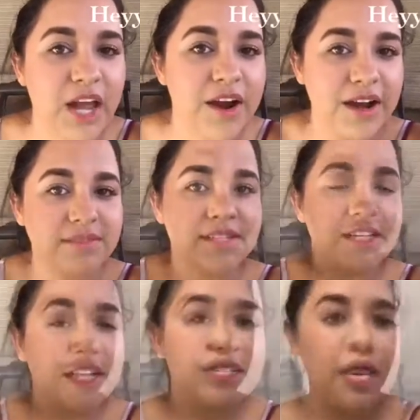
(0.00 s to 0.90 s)
Alright,
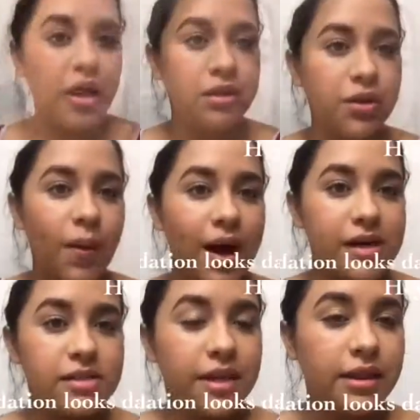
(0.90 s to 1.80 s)
I'll talk to you guys later.
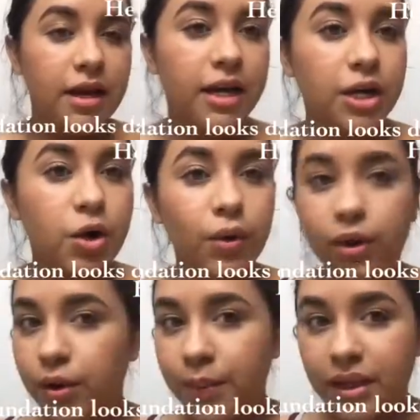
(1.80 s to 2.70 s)
Color-wise, I think I can go
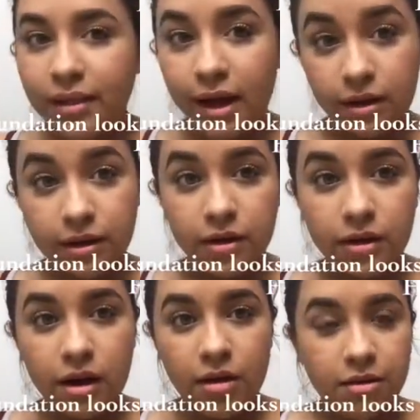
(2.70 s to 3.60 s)
a little bit
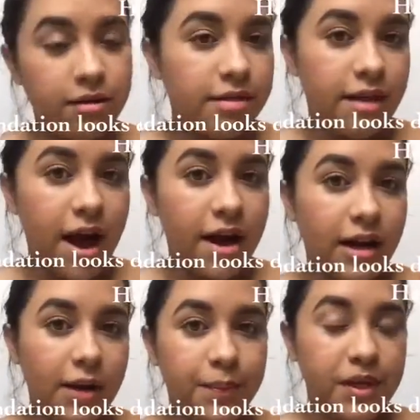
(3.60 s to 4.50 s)
lighter. Other than that,
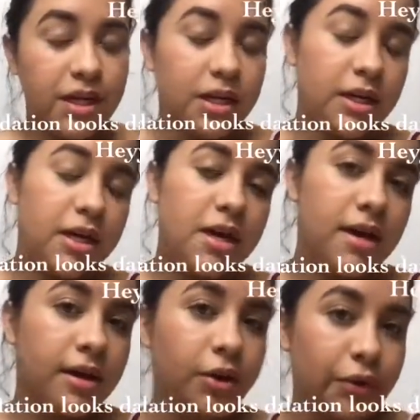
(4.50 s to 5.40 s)
let me
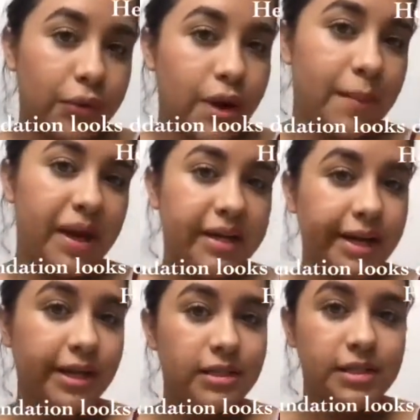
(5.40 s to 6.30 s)
go throughout my
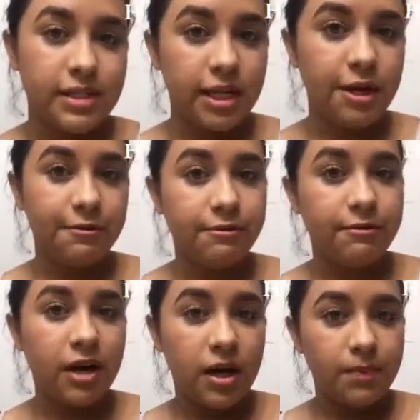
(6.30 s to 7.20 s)
day and see
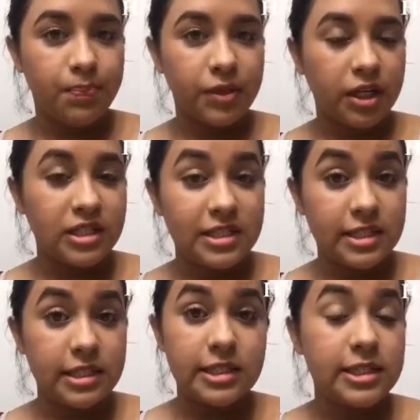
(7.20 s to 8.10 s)
if the
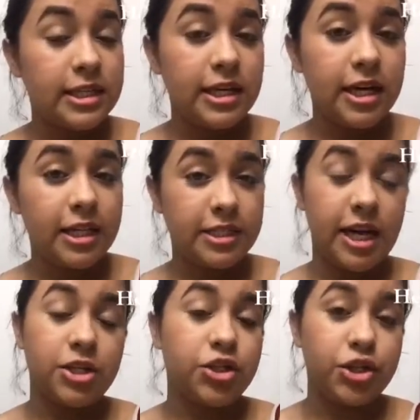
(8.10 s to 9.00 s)
consistency and the
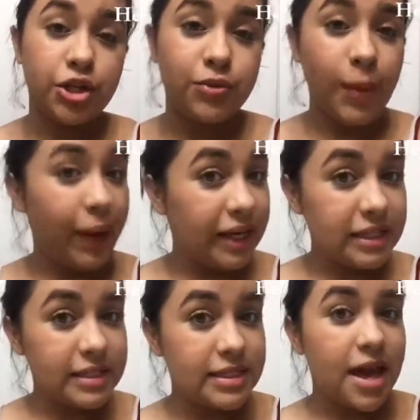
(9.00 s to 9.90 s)
texture
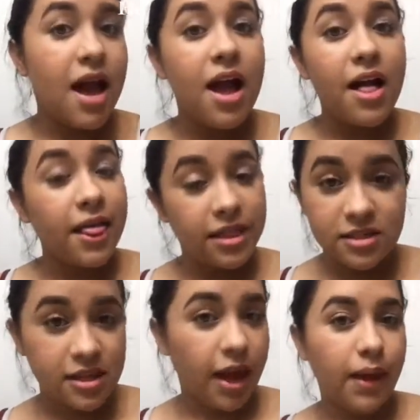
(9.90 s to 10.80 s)
remains the
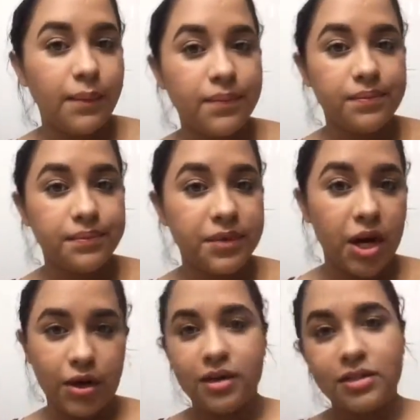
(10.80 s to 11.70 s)
same.
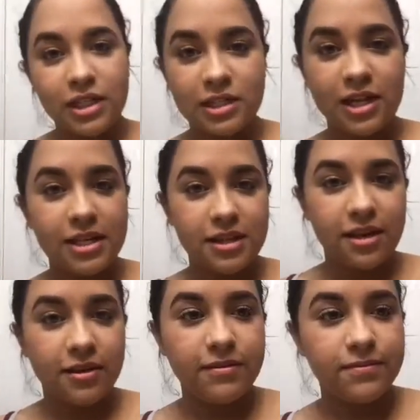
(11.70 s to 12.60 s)
Okay, I'll talk to you guys later.